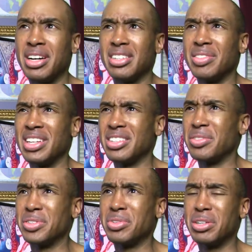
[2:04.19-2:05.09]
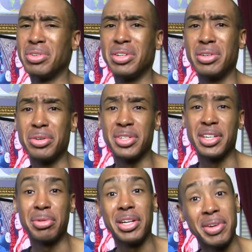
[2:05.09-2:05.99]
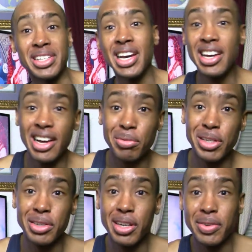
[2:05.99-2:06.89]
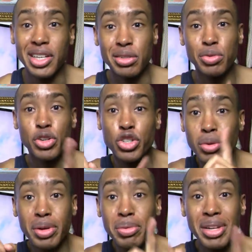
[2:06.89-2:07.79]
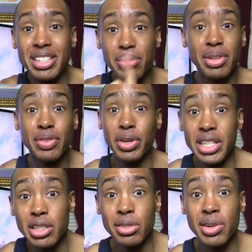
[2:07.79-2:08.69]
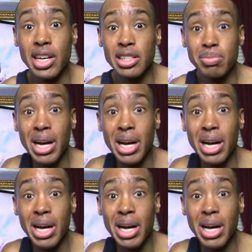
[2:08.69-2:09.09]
Some of that stuff was really, really gross in there. But anyways, God bless you. I love you. Thanks for joining me. Be blessed in the name of the Lord Jesus Christ.